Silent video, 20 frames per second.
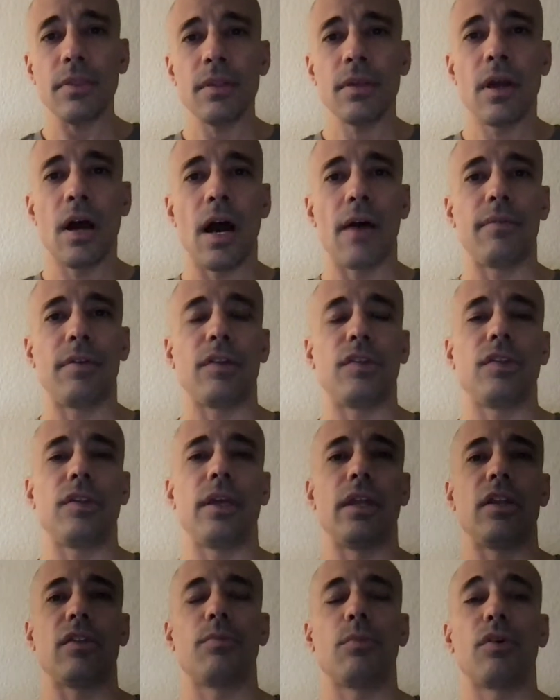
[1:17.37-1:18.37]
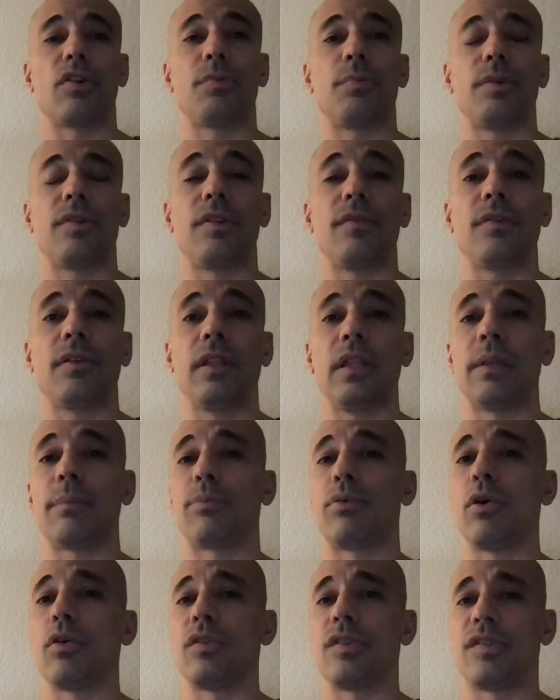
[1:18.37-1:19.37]
obviously, and it's more specifically the
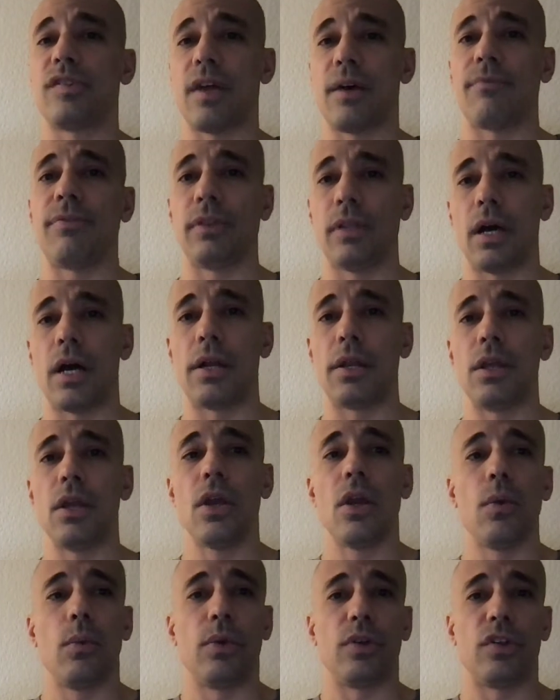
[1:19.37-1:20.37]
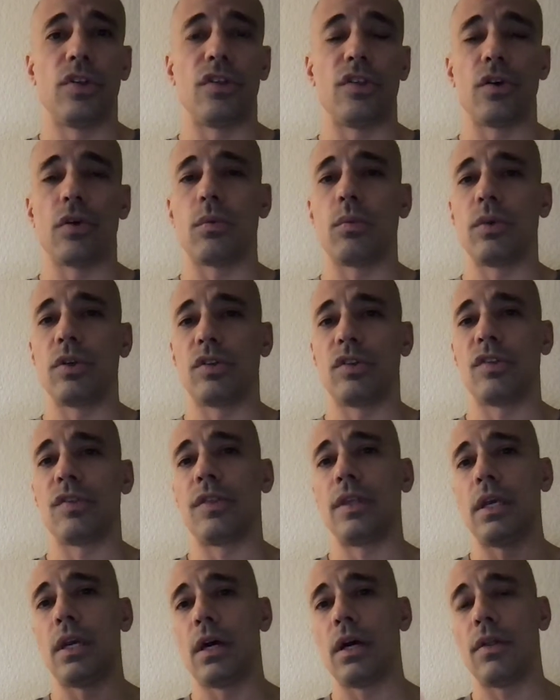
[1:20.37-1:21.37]
prosencephalon, which is
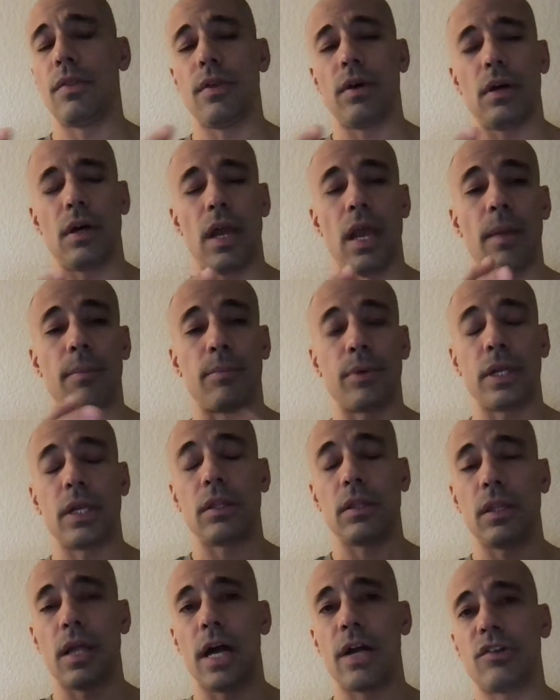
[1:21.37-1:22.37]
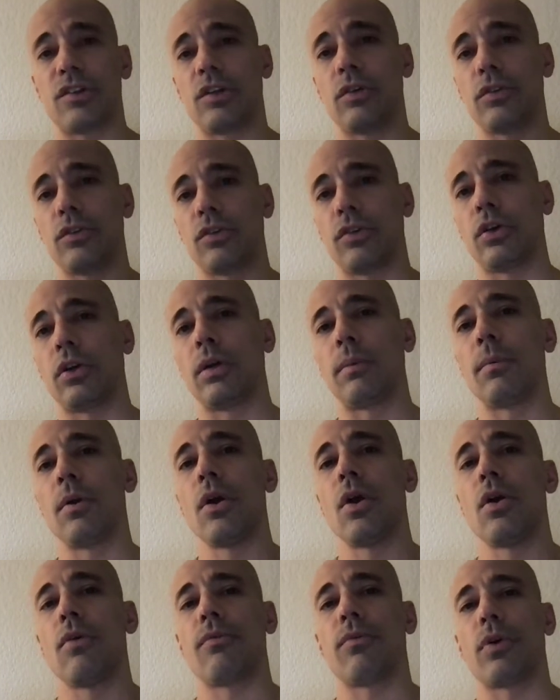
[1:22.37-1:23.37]
the embryological term
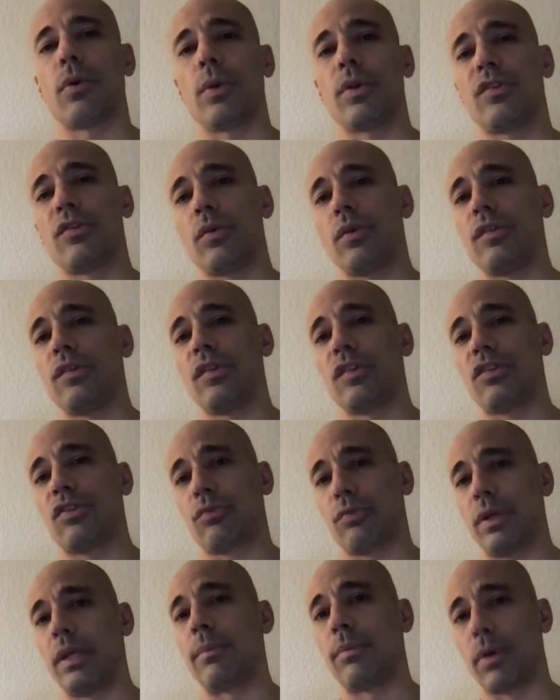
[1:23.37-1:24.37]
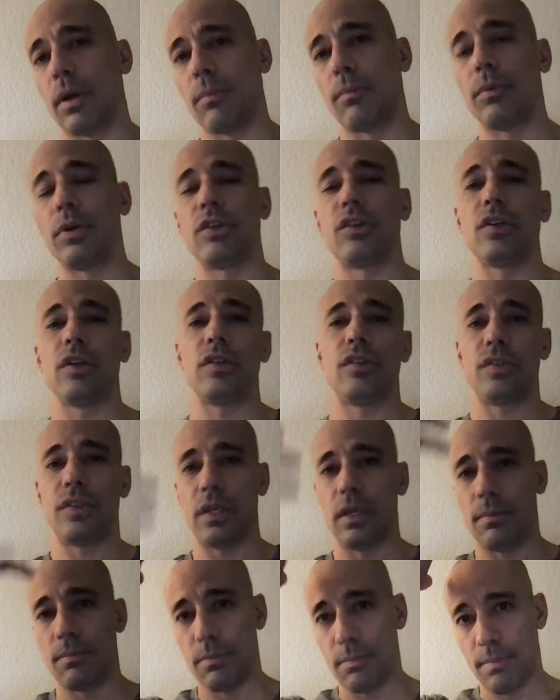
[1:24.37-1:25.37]
for what's known as the cerebrum, which is
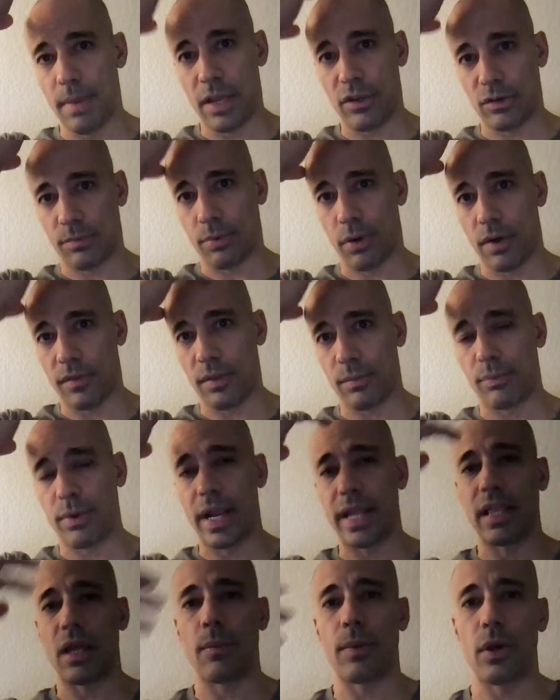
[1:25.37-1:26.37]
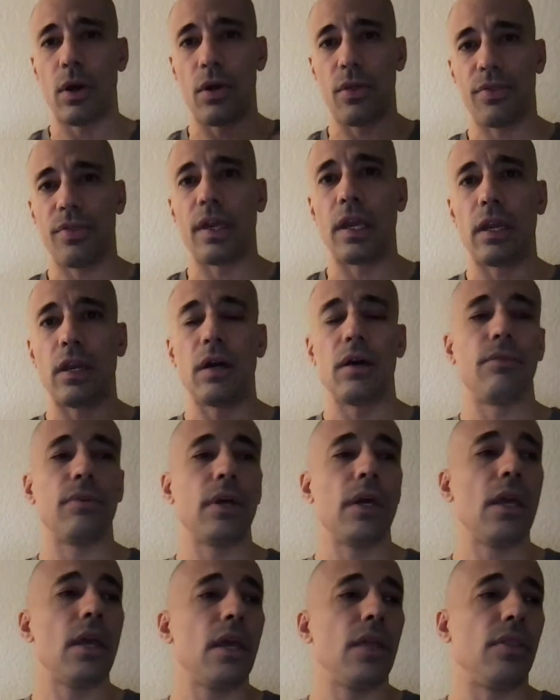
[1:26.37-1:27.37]
the major part of the brain that we all think of.
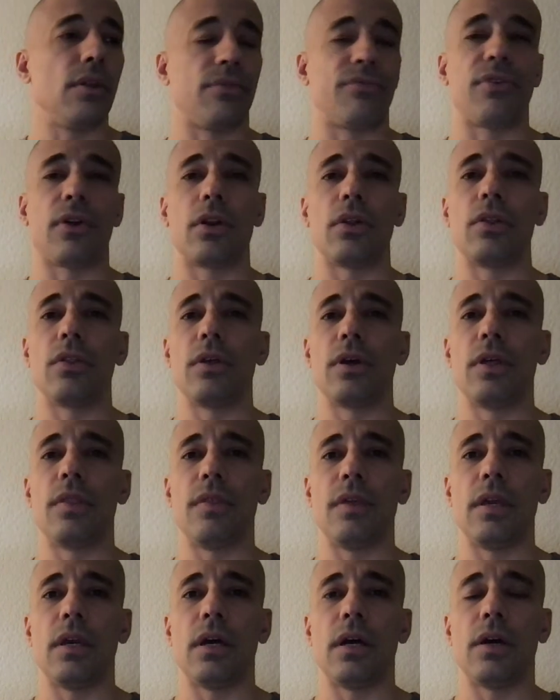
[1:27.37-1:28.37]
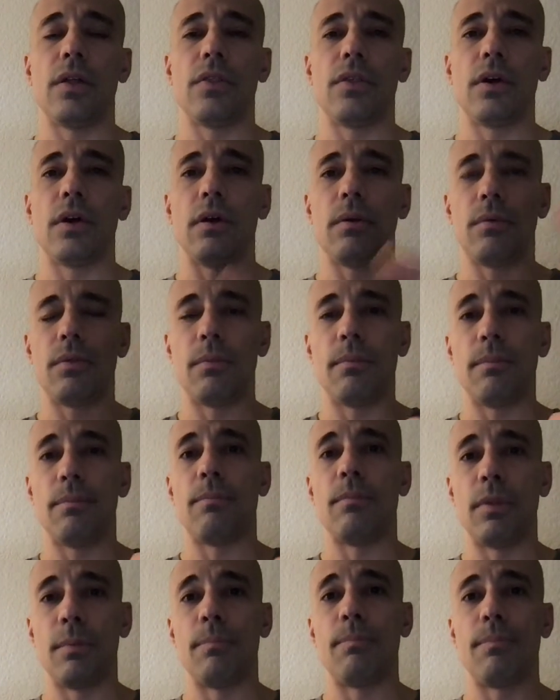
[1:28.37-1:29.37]

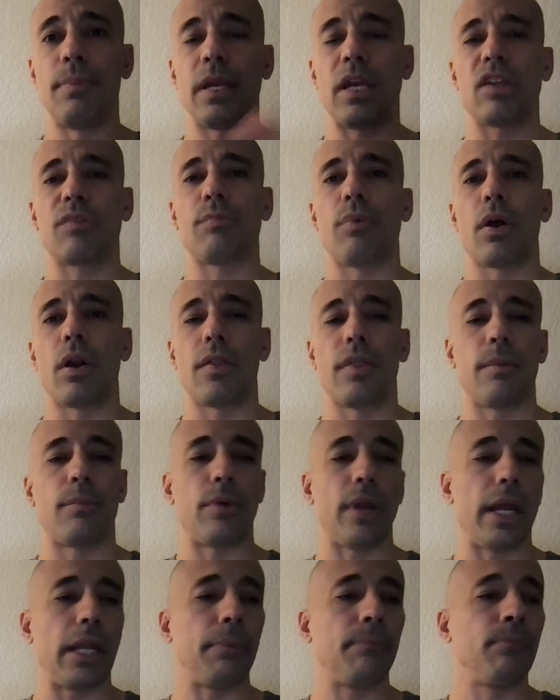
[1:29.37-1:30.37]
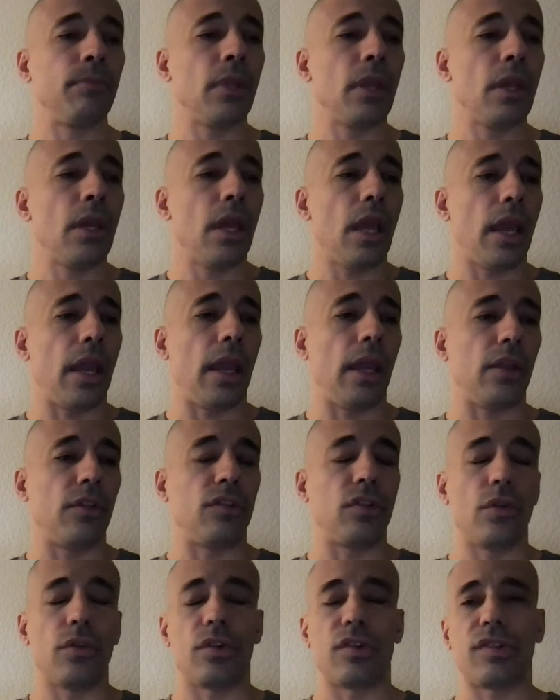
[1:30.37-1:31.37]
The biggest part of the brain. And
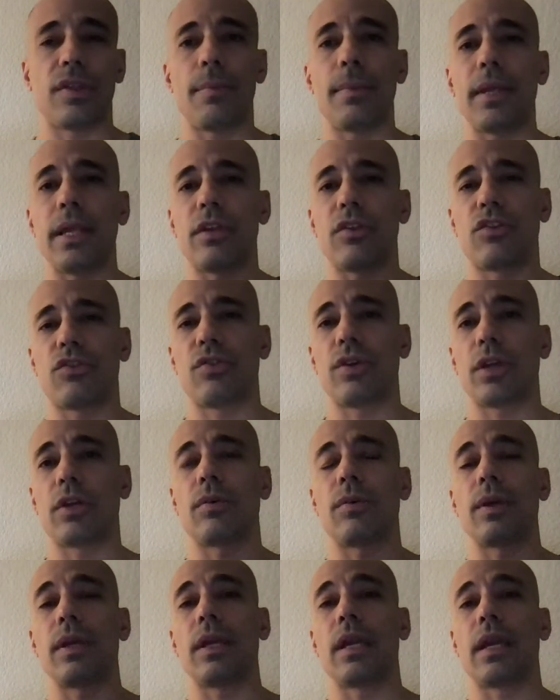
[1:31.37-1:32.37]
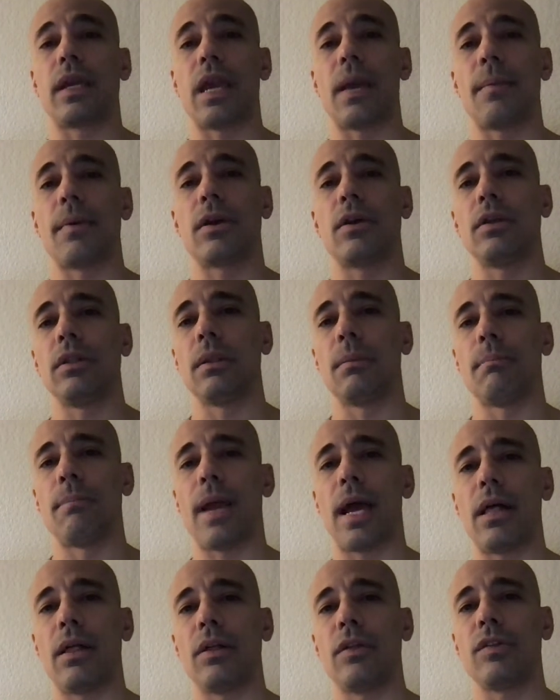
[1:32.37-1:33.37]
so there's something that's triggering a chemical
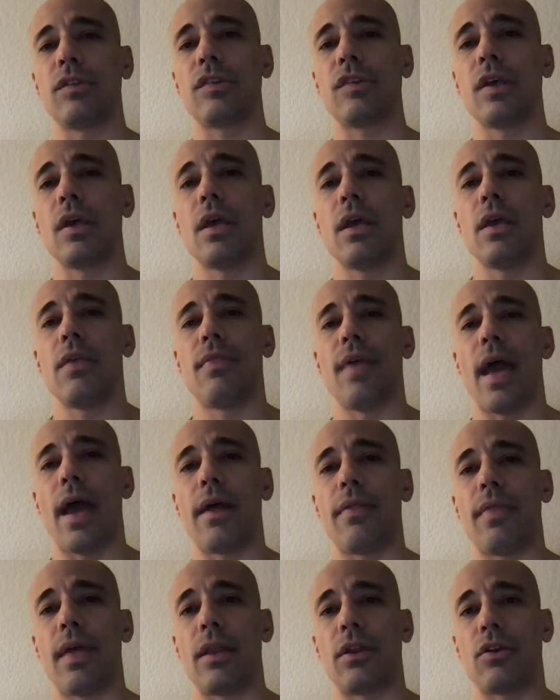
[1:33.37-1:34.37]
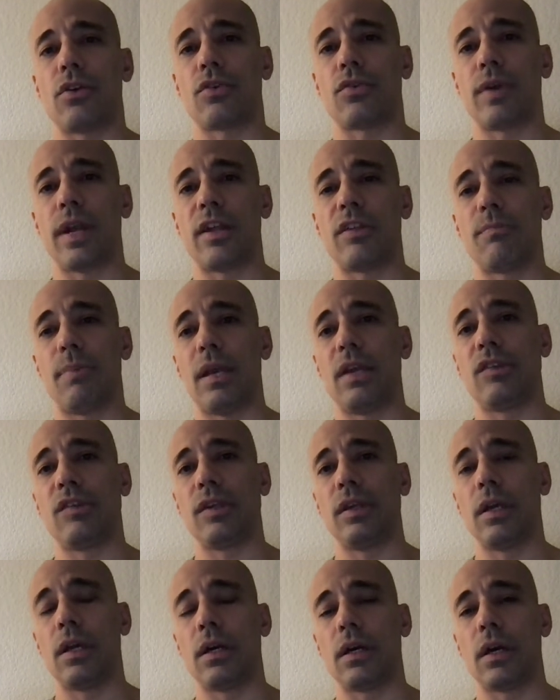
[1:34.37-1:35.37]
imbalance that then creates
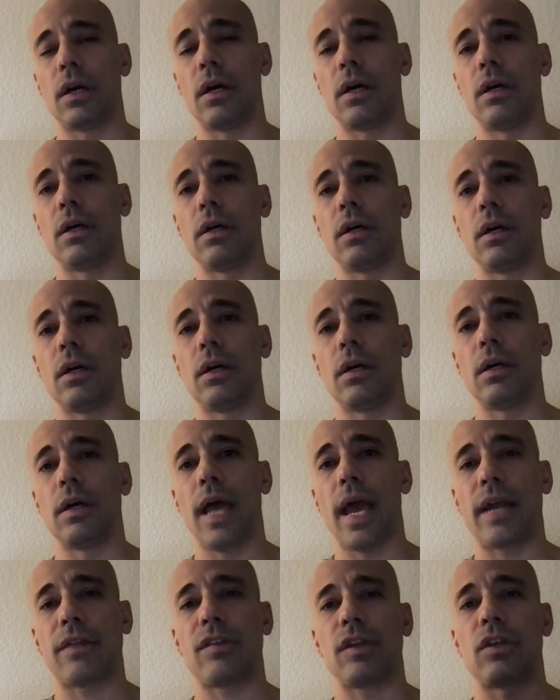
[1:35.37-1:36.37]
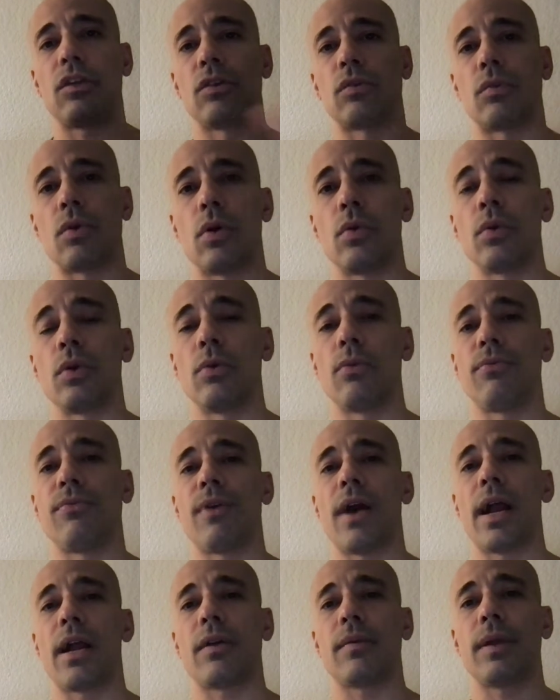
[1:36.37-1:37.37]
basically a hectic neuronal
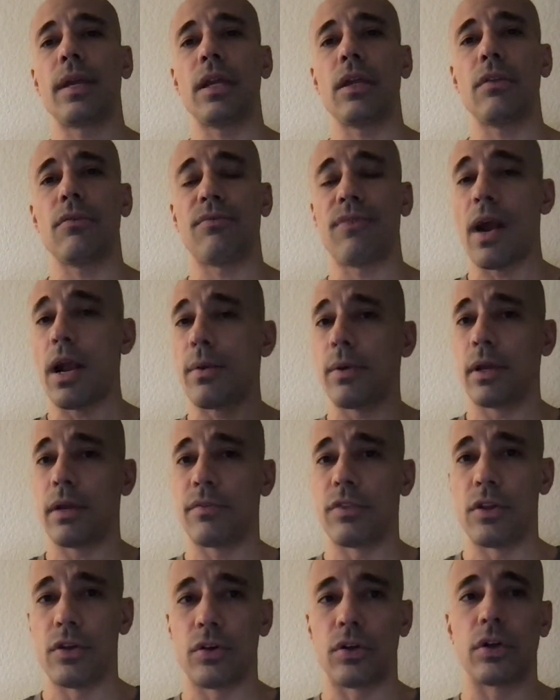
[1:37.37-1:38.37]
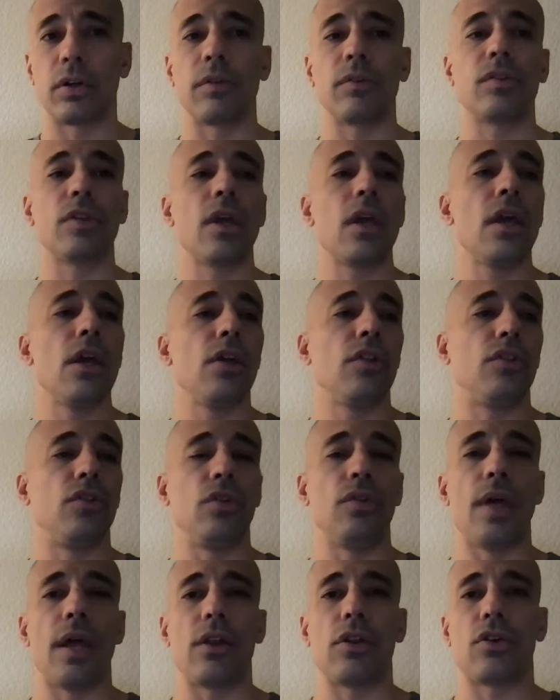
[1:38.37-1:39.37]
firing of the nerves
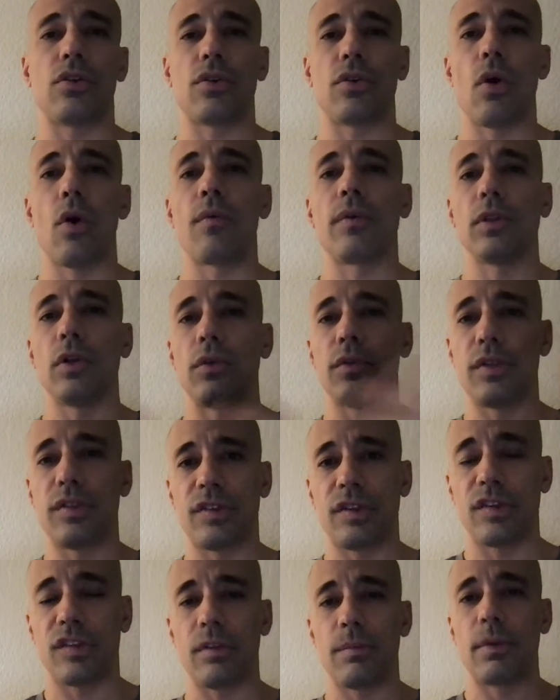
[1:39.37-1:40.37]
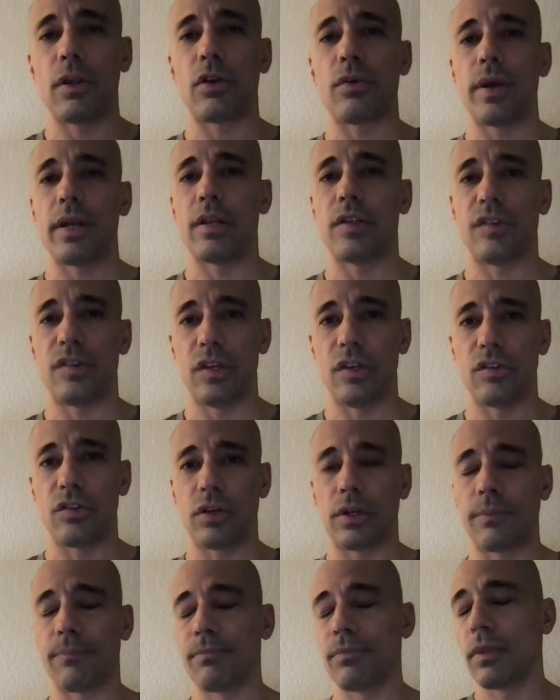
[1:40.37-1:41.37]
to then overload the system and create a
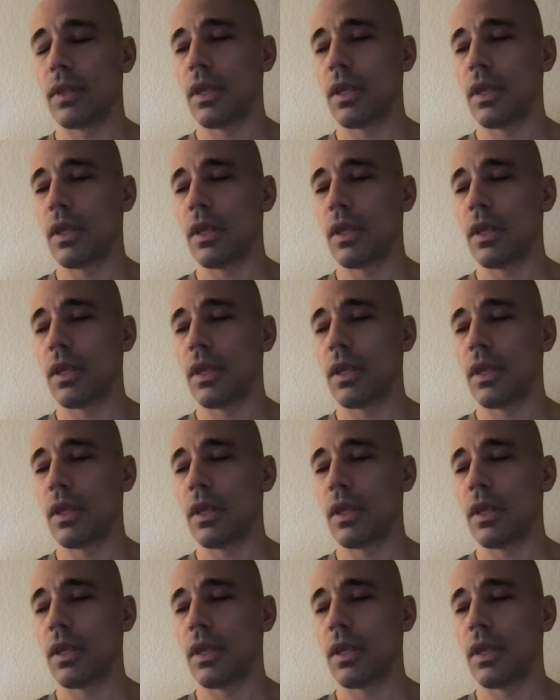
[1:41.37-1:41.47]
seizure.